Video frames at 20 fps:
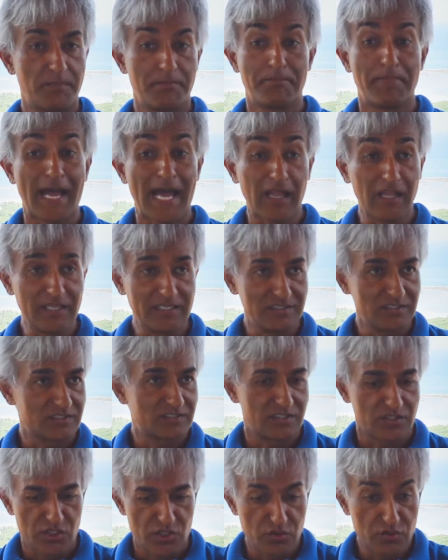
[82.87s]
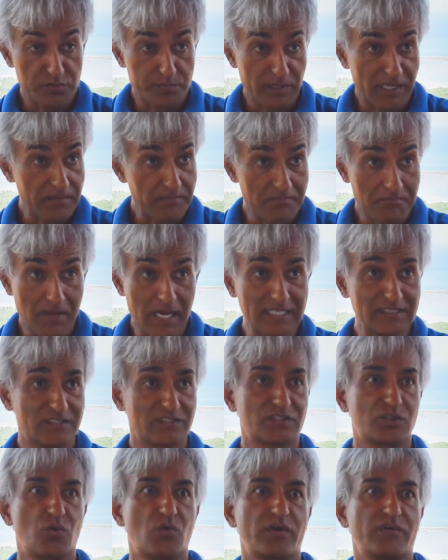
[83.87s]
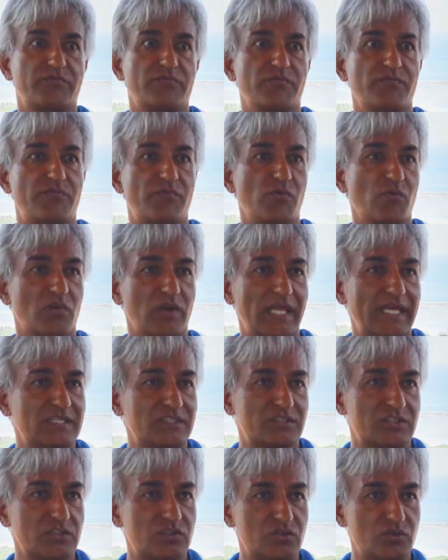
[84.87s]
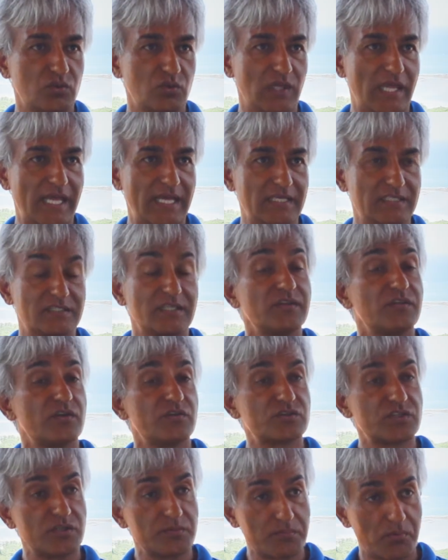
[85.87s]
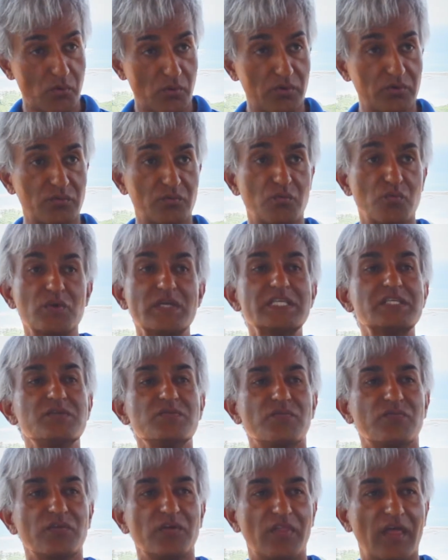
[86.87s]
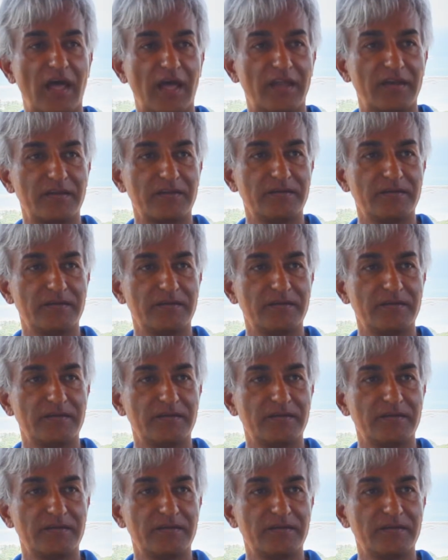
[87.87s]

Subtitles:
Balance, you spent months going from 4 legs to 2 legs. There's an important reason for that.